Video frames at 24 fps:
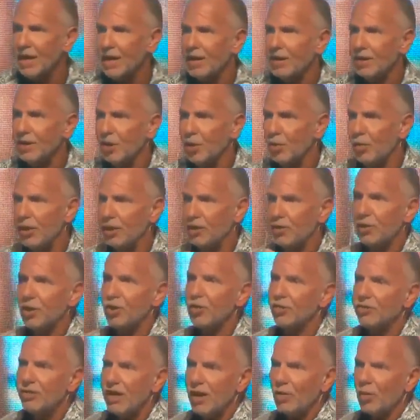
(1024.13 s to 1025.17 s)
You know, we
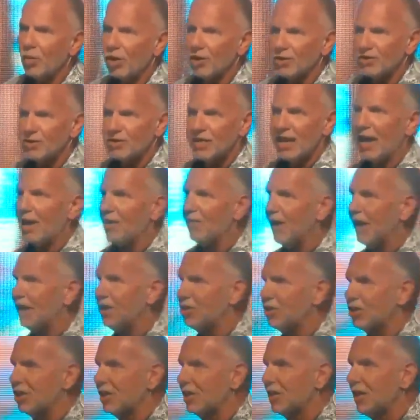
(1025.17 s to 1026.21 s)
use that word
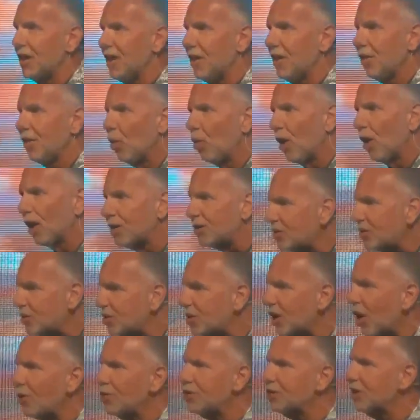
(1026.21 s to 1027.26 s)
salvation, the word
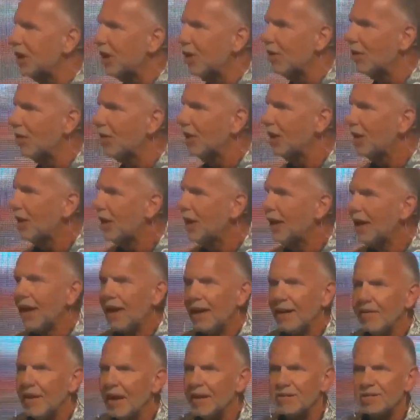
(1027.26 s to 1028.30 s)
sozo.
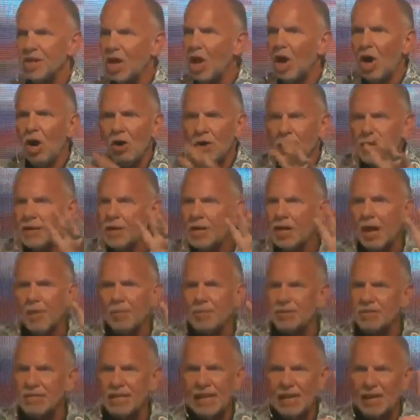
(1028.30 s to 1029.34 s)
That's all
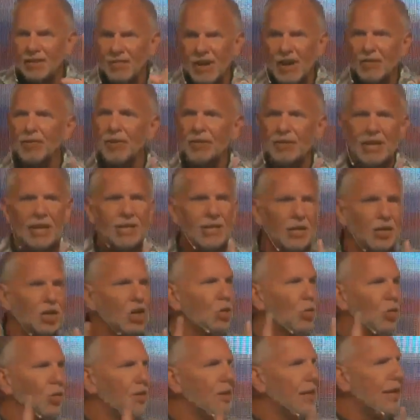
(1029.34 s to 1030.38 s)
encompassing of everything that you
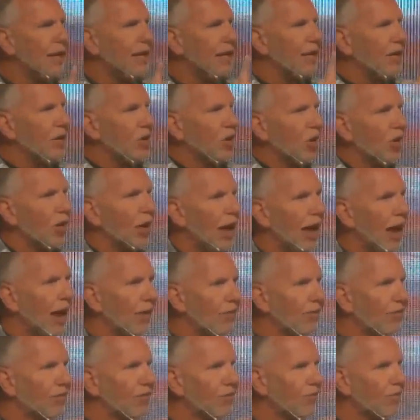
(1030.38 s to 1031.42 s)
will need in your life
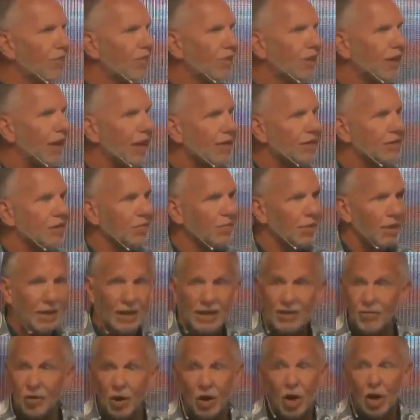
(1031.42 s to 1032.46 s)
as a
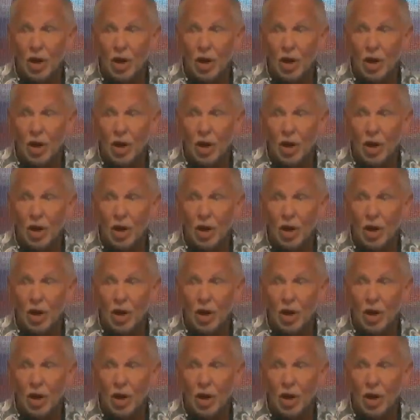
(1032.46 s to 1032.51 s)
believer.